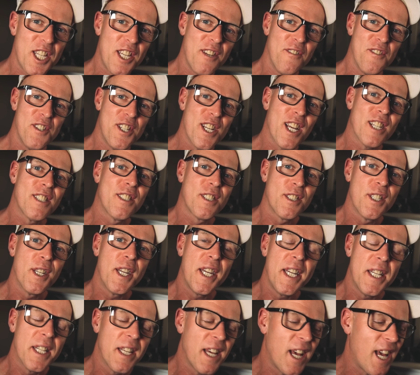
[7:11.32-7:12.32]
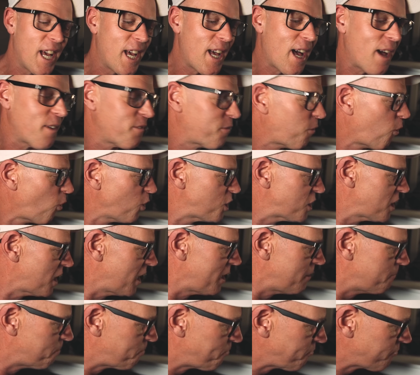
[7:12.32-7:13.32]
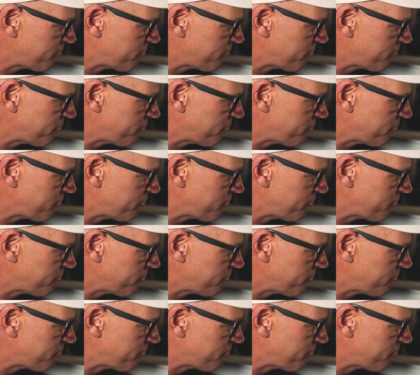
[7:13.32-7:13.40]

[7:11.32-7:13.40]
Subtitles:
that you've just seen. Unfortunately,